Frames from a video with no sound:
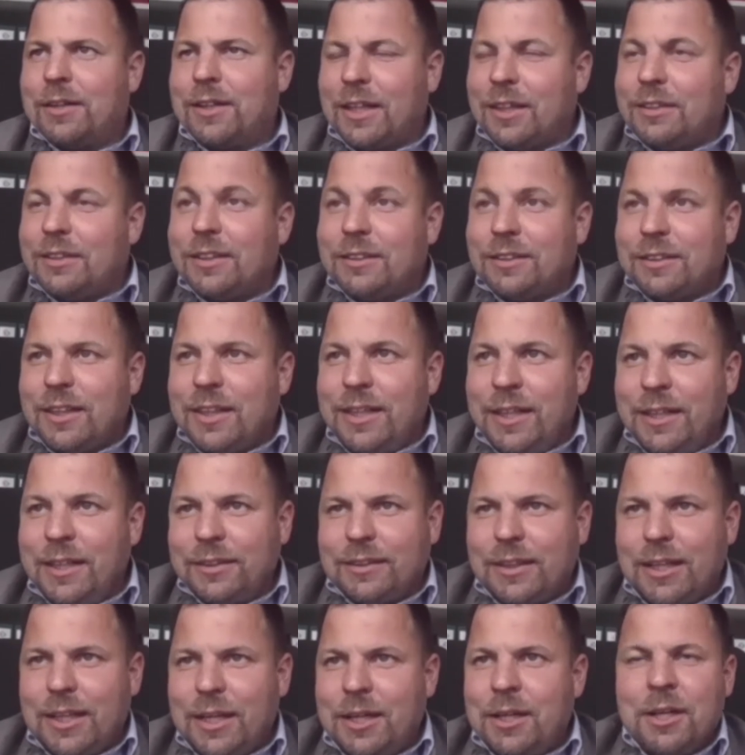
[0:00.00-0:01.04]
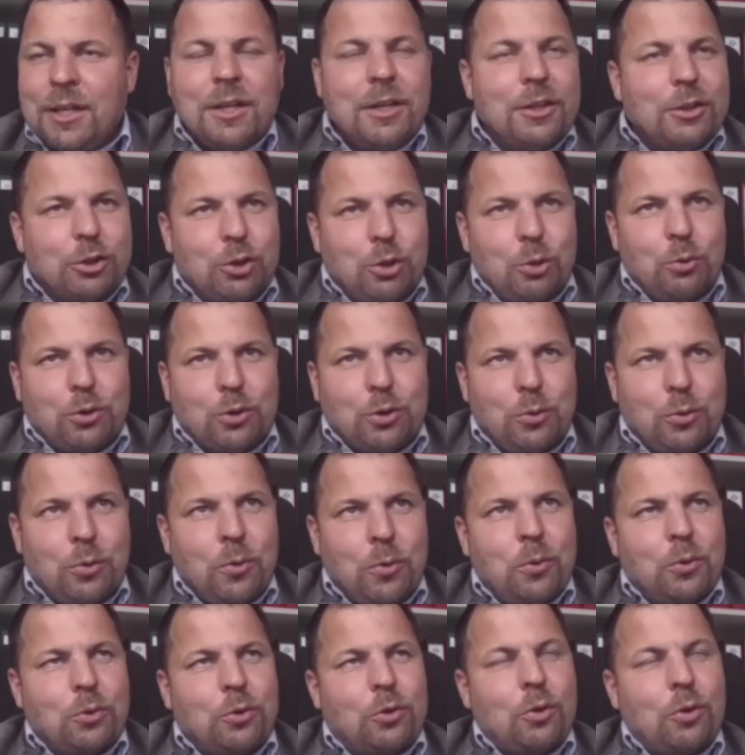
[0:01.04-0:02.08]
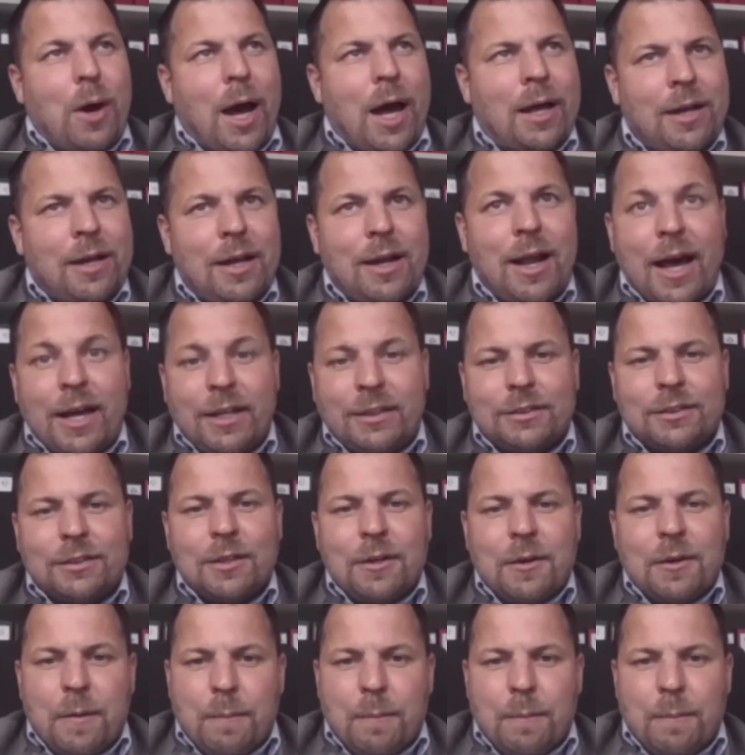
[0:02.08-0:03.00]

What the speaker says: This is easy to analyze.